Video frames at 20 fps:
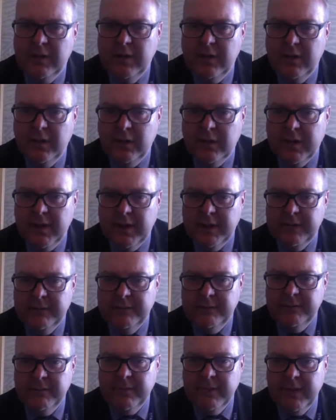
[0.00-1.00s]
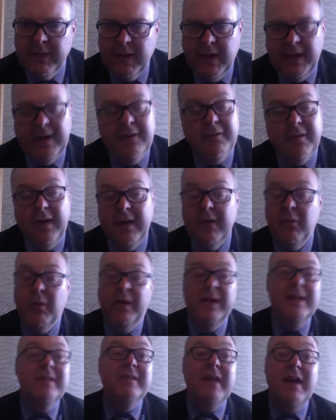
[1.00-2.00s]
Okay. And if
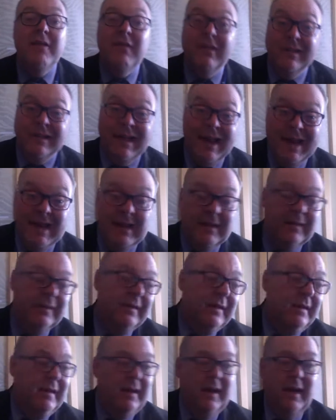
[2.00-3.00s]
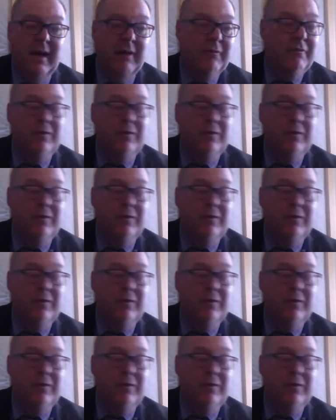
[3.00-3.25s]
anyone is ever late, and